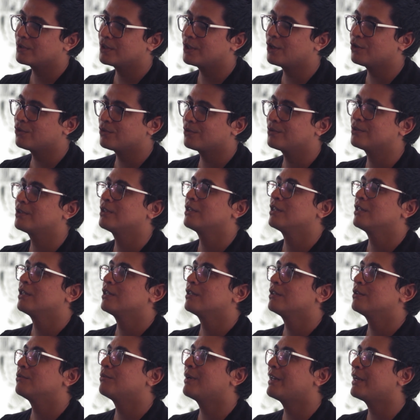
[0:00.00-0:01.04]
You know,
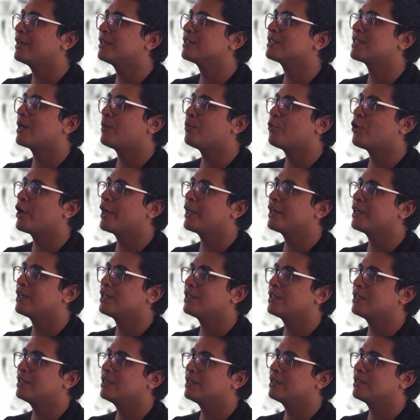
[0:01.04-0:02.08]
when
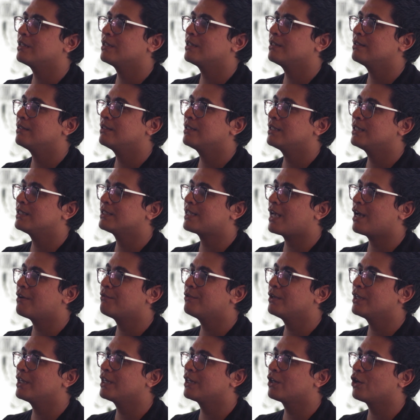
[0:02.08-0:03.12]
someone is
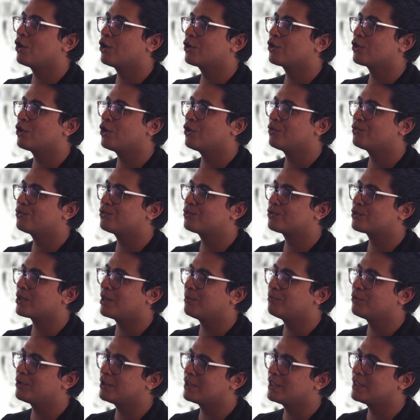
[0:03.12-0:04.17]
having a lot of
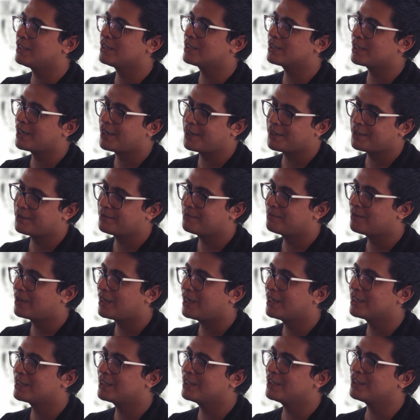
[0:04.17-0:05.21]
trouble inside,
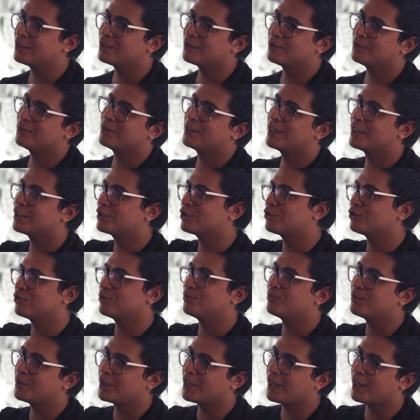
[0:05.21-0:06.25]
I think there
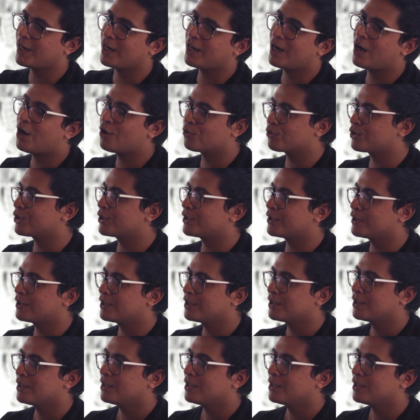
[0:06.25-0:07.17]
should be an outer